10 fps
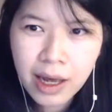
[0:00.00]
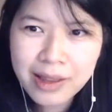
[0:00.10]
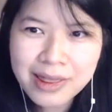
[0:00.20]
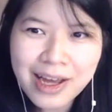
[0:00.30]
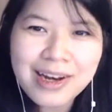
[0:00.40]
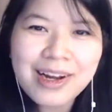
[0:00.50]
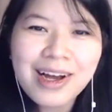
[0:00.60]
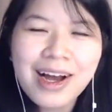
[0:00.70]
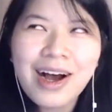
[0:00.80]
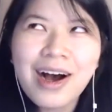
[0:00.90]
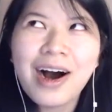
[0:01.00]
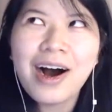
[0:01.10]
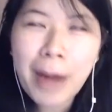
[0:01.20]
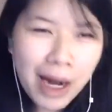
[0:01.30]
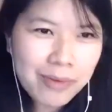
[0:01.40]
And then
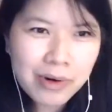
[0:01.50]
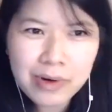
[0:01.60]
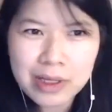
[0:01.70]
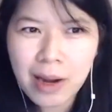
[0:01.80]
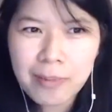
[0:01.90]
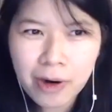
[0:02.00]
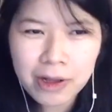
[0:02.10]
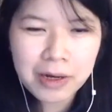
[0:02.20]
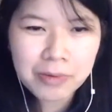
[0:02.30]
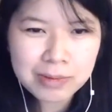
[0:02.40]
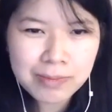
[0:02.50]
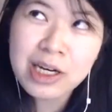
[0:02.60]
my role in that product was